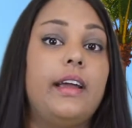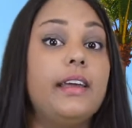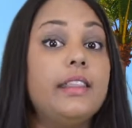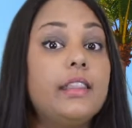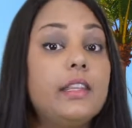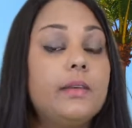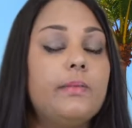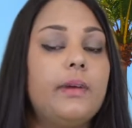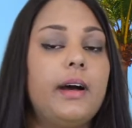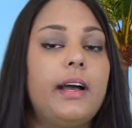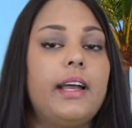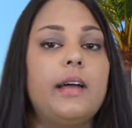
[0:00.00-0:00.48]

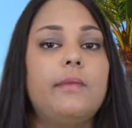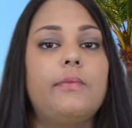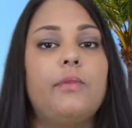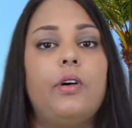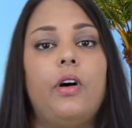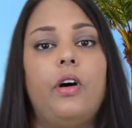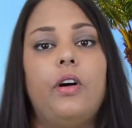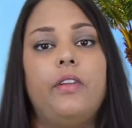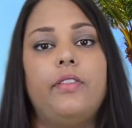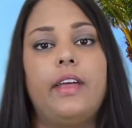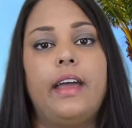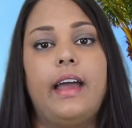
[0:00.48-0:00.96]
in the Maya
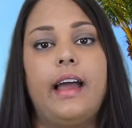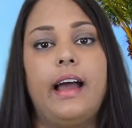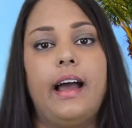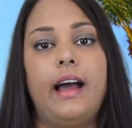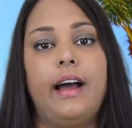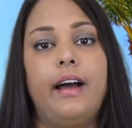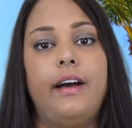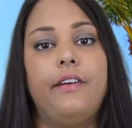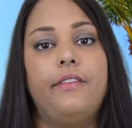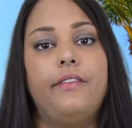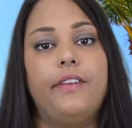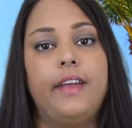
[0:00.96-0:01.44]
Mall, they
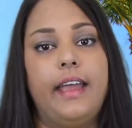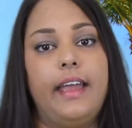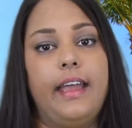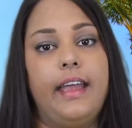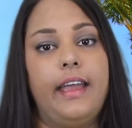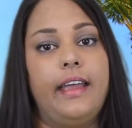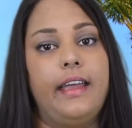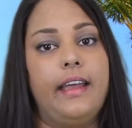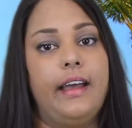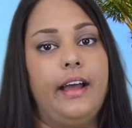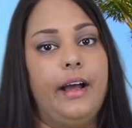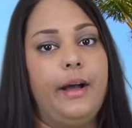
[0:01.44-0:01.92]
have
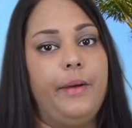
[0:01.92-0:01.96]
a